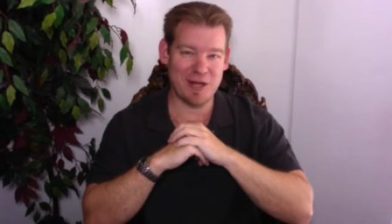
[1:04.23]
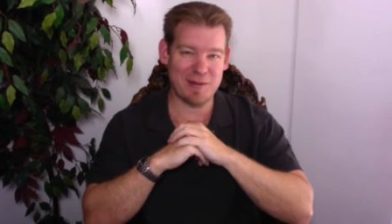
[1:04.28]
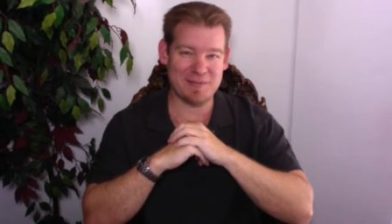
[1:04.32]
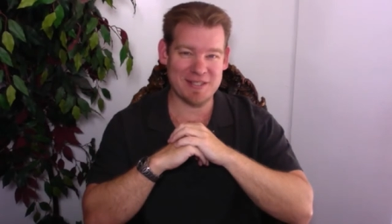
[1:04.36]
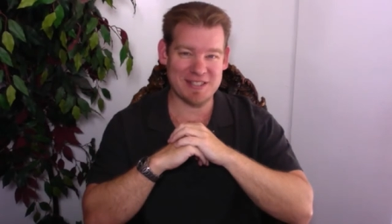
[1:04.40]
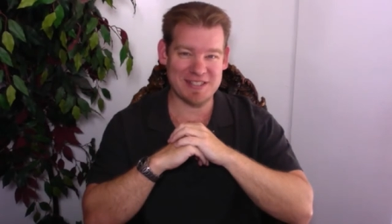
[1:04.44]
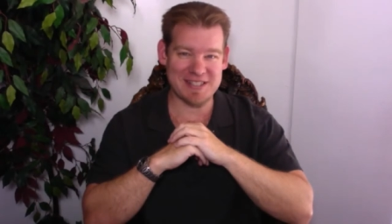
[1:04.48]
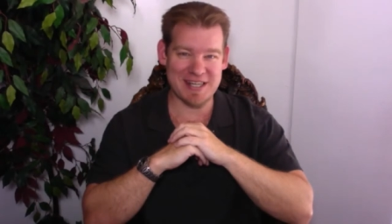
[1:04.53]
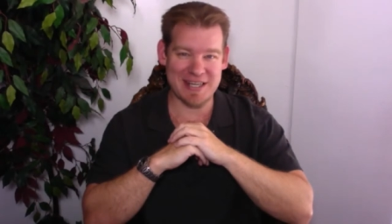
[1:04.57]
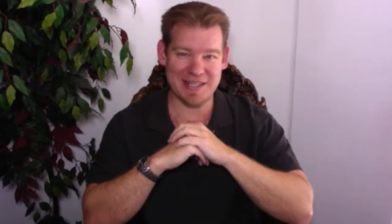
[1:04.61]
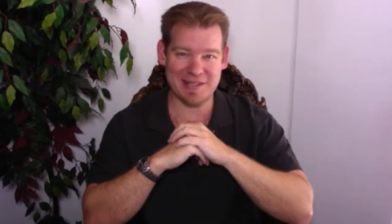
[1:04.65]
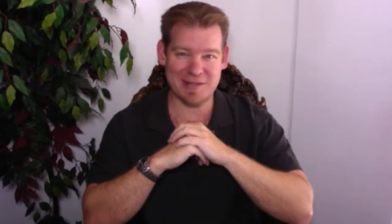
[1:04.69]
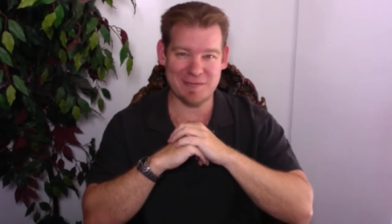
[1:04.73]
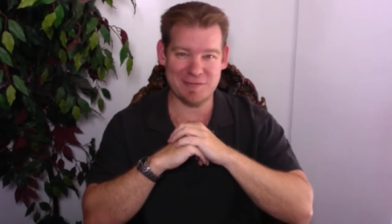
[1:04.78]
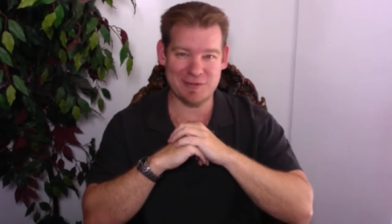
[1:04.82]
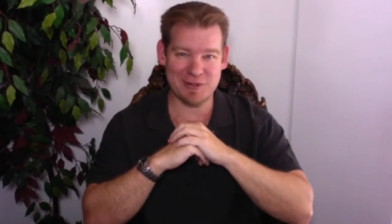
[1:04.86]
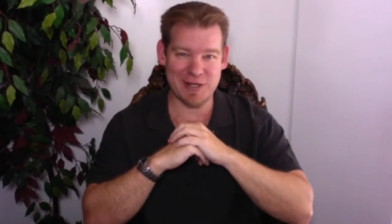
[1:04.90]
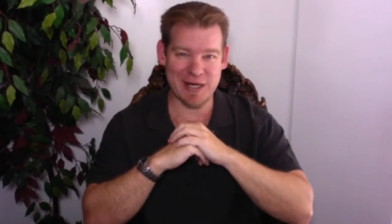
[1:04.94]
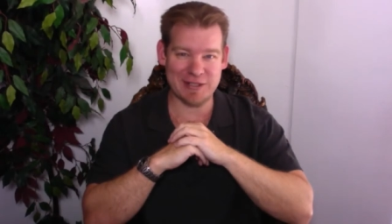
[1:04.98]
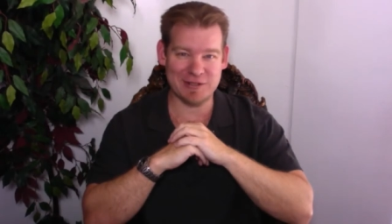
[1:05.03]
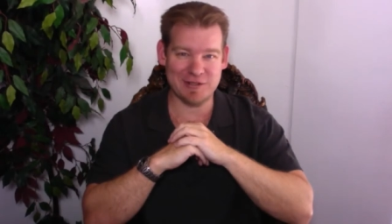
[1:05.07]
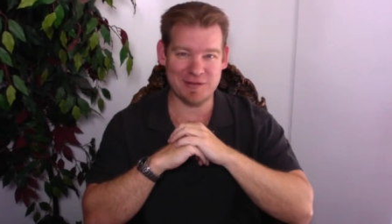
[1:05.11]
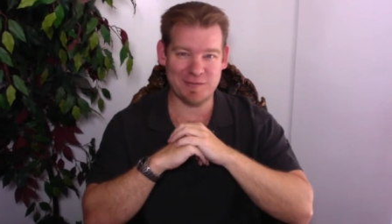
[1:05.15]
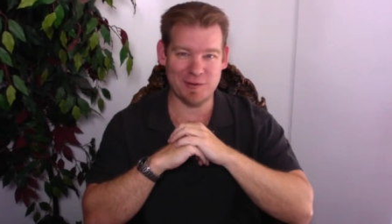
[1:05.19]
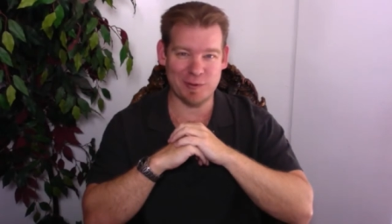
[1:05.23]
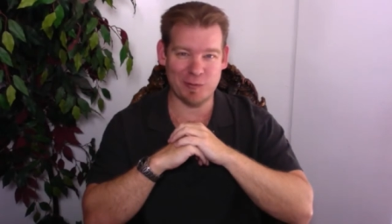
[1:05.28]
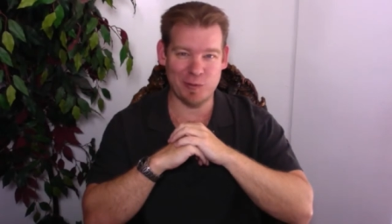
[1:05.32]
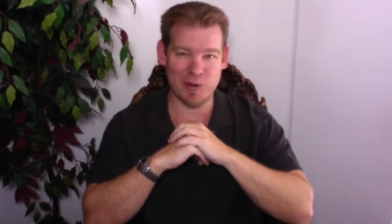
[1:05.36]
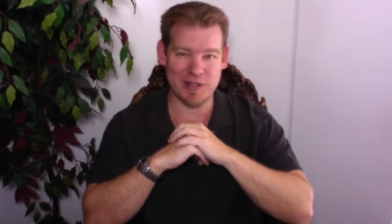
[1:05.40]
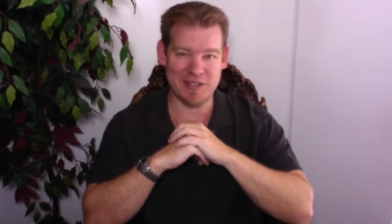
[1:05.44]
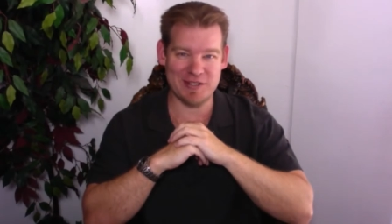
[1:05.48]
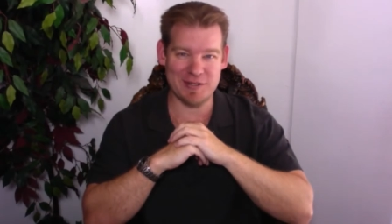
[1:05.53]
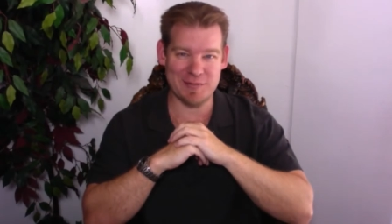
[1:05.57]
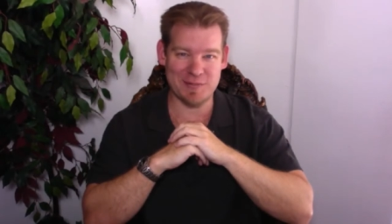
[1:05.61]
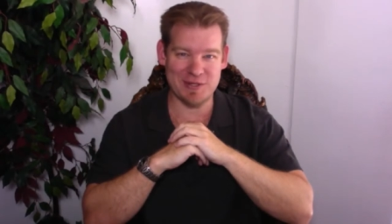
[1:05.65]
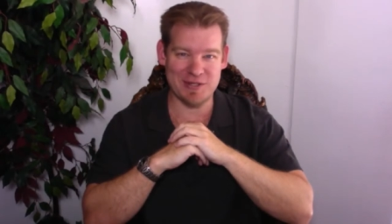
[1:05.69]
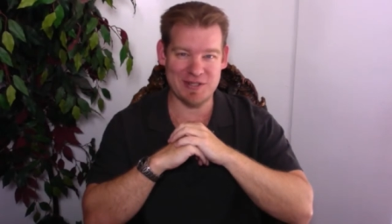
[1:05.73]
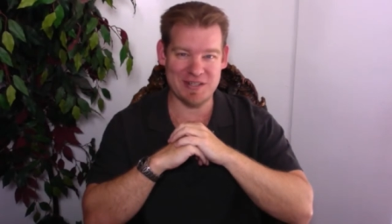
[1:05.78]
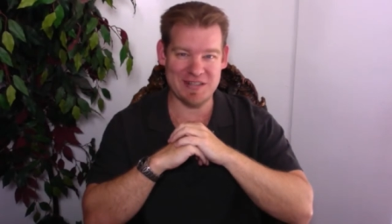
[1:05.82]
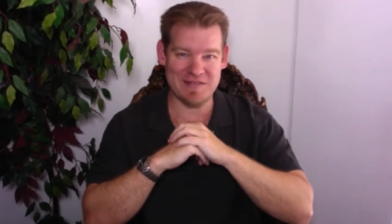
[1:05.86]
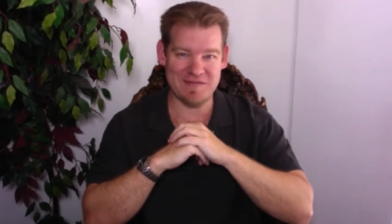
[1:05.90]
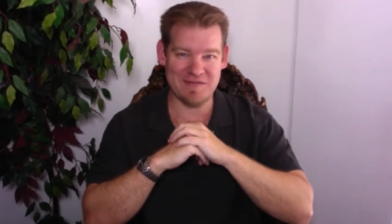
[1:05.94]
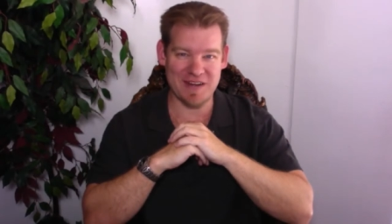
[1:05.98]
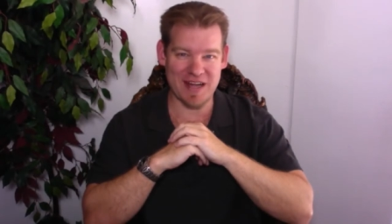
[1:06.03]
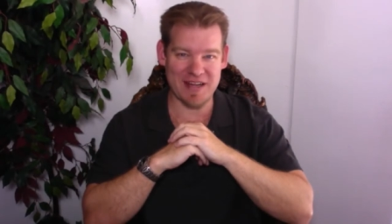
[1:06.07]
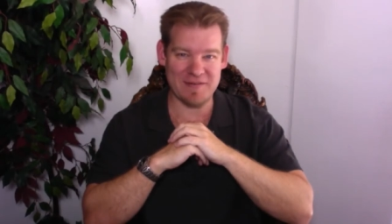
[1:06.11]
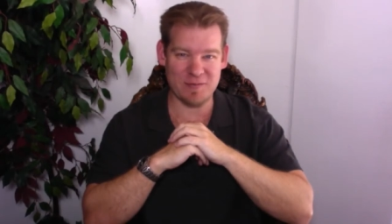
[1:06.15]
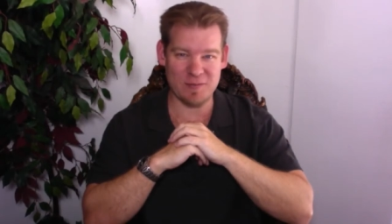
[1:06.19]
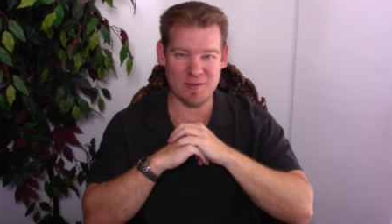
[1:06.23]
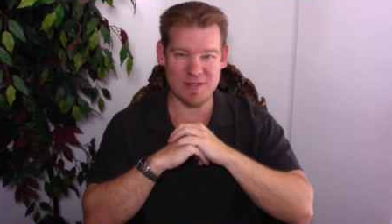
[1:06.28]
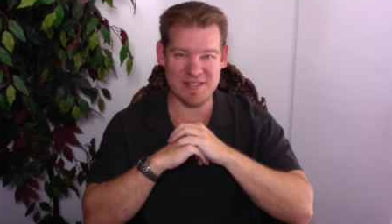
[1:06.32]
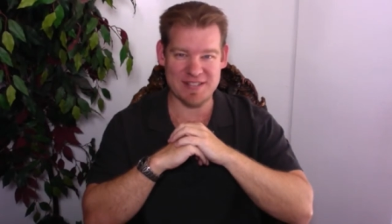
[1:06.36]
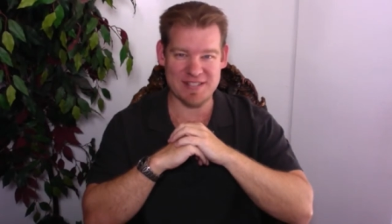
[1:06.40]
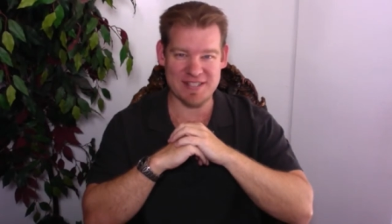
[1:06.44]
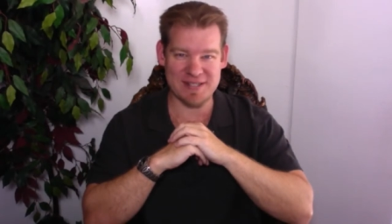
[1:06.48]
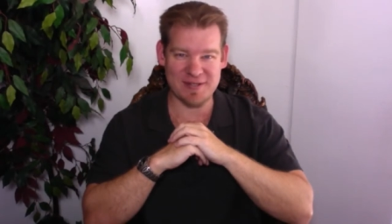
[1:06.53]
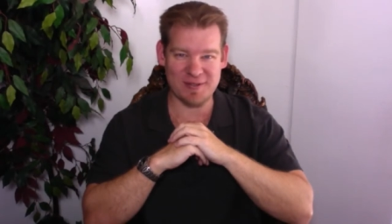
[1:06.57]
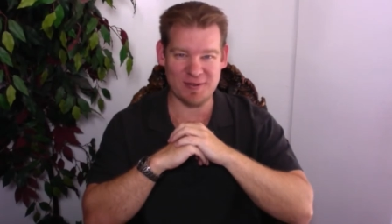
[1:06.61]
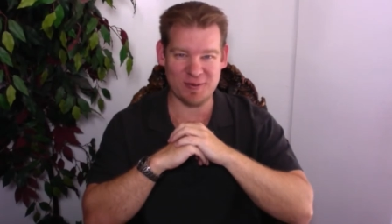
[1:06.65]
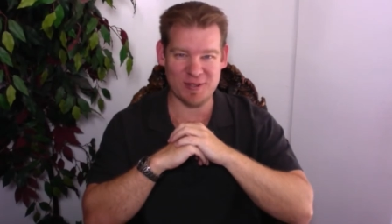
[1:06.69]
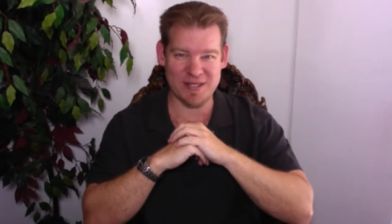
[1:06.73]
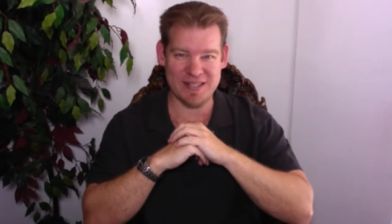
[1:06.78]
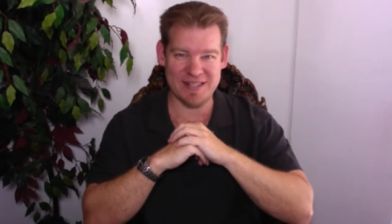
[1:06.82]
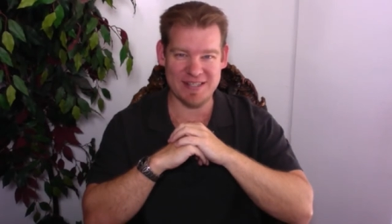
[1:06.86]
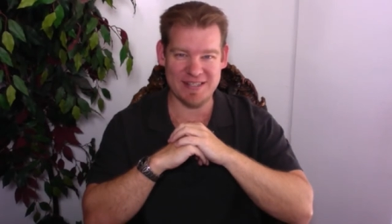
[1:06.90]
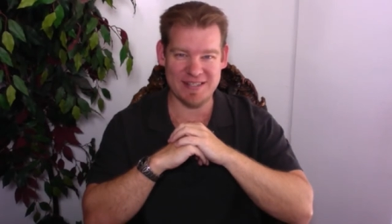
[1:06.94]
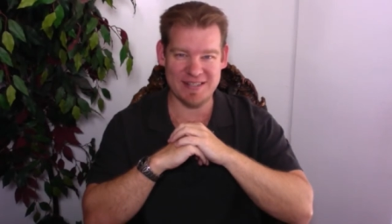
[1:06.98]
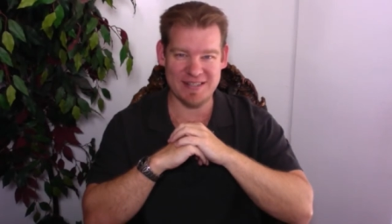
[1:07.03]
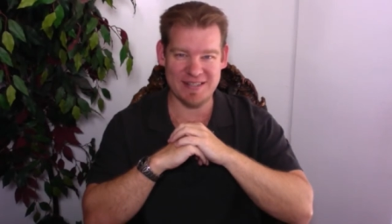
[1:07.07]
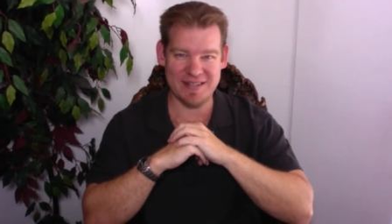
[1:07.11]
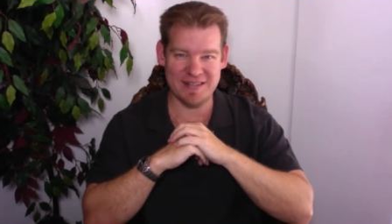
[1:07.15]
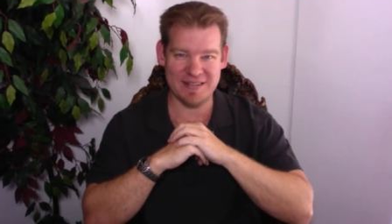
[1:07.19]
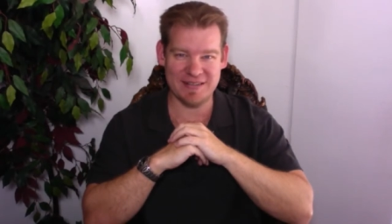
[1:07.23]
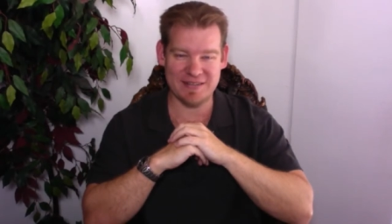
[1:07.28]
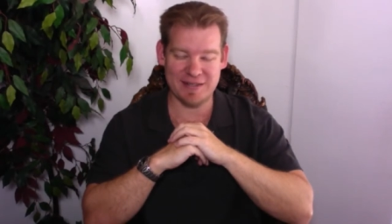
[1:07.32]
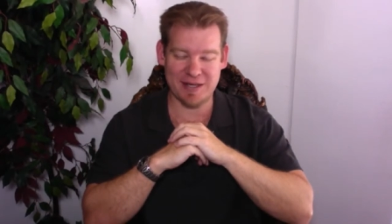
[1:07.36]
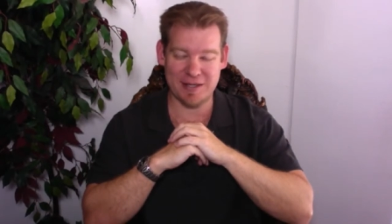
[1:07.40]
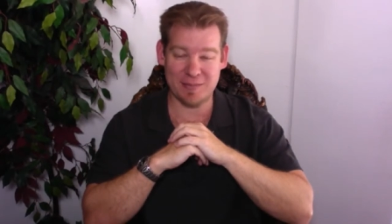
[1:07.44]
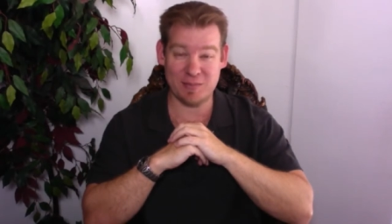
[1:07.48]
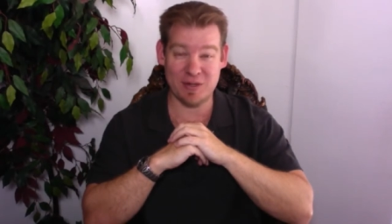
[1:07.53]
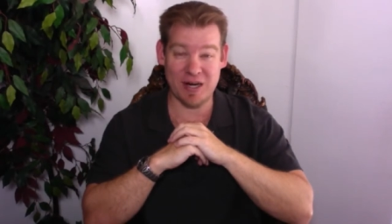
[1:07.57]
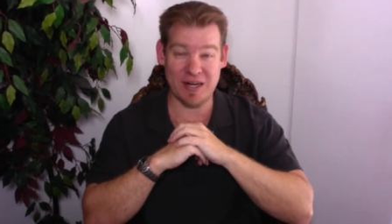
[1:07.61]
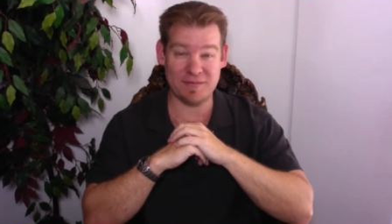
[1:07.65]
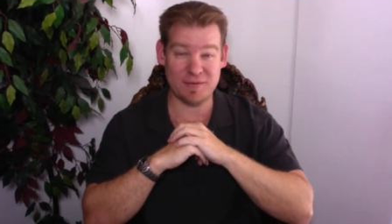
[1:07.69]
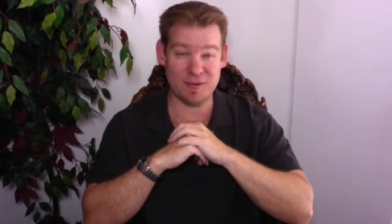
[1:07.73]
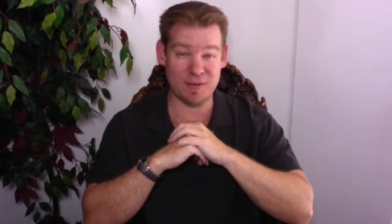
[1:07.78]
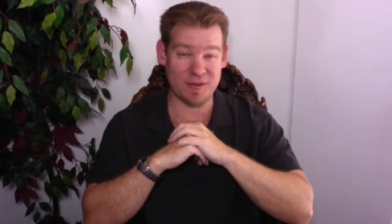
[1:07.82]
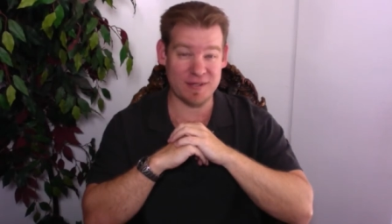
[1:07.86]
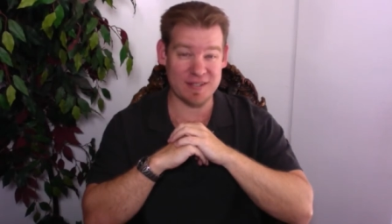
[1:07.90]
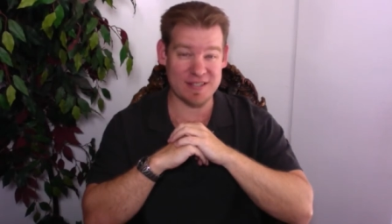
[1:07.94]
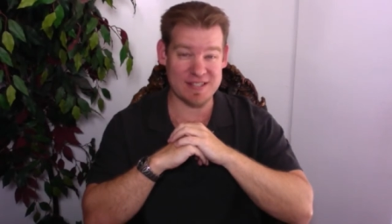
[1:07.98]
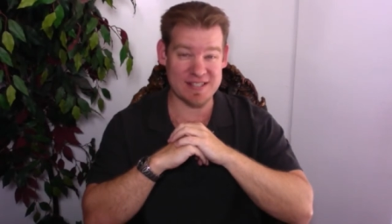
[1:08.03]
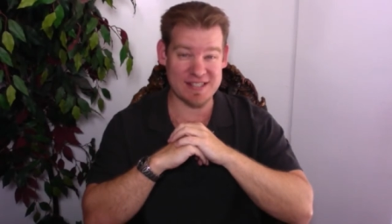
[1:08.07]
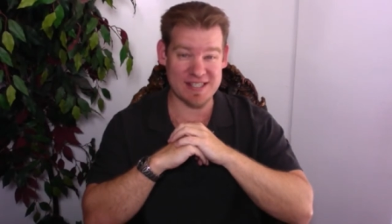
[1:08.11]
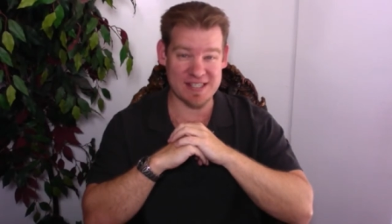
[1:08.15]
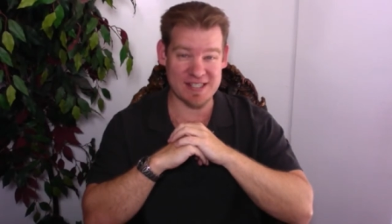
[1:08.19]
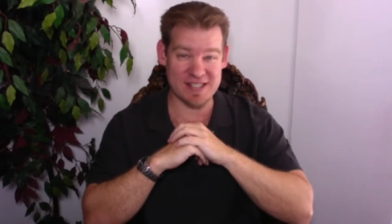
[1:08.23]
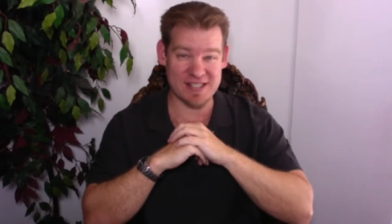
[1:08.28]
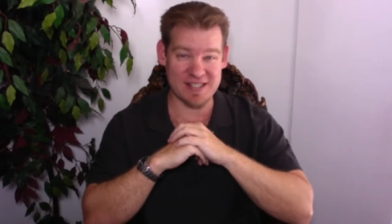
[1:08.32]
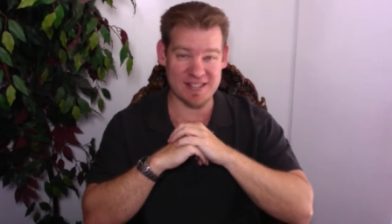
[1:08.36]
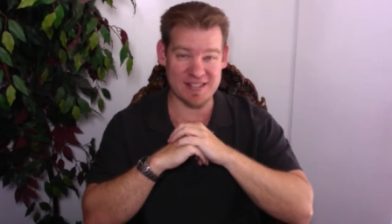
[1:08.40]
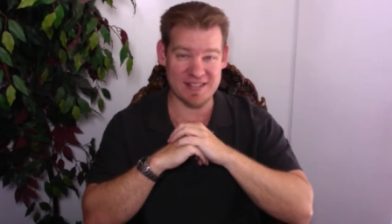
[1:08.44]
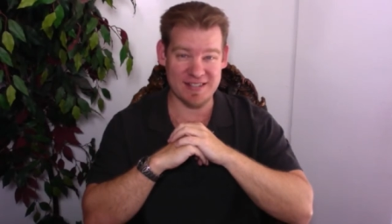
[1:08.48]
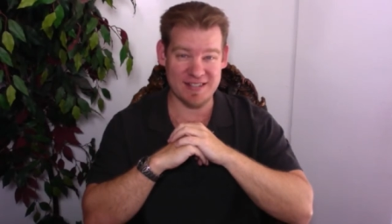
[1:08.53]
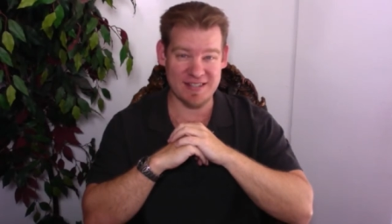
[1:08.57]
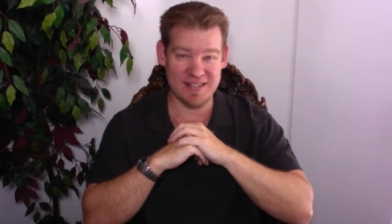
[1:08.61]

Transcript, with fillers: I'm the Executive Director of the One Community 501c3 nonprofit organization.